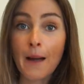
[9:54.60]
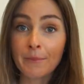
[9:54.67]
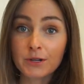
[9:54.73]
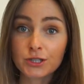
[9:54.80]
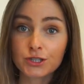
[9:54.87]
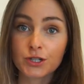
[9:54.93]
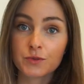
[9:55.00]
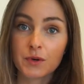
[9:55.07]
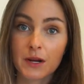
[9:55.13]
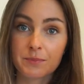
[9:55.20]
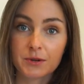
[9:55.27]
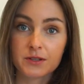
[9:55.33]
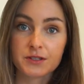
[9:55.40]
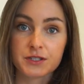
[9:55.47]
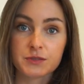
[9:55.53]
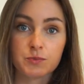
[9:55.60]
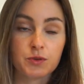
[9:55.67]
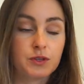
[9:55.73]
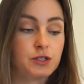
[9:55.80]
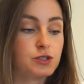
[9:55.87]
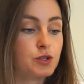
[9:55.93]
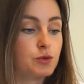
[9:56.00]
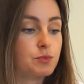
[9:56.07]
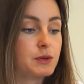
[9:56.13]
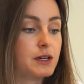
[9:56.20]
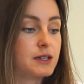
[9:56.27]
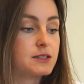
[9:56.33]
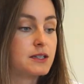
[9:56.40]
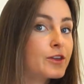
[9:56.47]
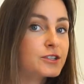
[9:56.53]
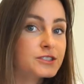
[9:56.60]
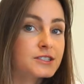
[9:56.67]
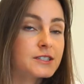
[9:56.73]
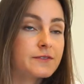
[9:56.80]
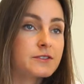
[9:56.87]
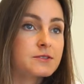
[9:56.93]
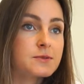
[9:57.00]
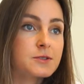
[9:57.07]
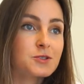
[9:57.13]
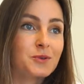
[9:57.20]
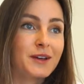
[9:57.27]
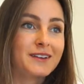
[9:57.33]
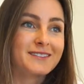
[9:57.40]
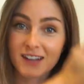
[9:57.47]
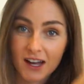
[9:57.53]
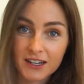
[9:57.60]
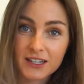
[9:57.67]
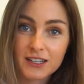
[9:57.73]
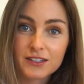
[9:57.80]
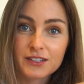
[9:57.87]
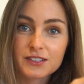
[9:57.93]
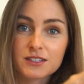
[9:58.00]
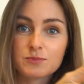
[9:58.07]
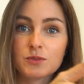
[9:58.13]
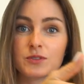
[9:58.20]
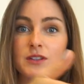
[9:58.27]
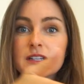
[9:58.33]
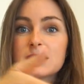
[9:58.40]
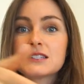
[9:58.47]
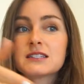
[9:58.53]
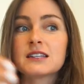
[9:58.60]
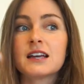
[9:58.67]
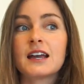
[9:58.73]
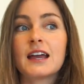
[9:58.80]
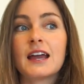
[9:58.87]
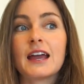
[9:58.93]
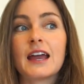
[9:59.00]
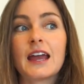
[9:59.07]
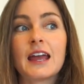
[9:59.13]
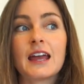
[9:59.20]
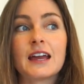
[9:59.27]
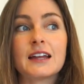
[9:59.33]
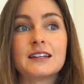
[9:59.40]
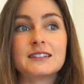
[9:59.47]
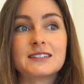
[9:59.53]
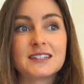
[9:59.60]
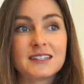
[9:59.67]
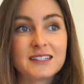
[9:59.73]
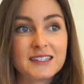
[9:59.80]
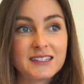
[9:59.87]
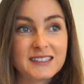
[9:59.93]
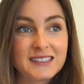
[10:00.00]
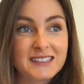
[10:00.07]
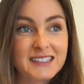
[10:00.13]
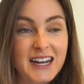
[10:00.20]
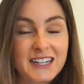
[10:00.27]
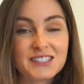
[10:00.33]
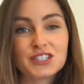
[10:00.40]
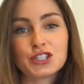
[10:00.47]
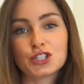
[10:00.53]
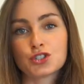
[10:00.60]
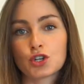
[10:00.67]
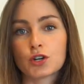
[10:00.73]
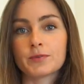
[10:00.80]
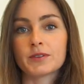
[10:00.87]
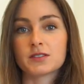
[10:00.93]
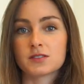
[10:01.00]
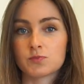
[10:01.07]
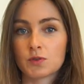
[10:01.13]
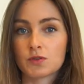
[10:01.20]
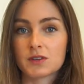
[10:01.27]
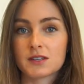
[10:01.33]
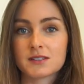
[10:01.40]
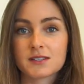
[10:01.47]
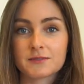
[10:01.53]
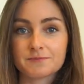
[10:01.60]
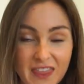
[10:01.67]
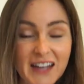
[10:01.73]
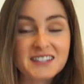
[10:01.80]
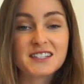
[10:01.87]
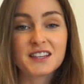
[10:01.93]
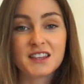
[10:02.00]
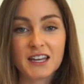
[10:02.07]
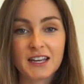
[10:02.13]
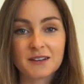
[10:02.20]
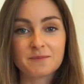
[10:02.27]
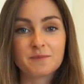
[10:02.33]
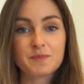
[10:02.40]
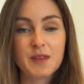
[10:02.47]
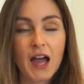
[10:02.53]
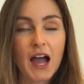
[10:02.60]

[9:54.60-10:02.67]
I'm gonna show you what I put in the smoothie too, because there's a difference between gut healing smoothies and gut disturbing smoothies. That's a thing.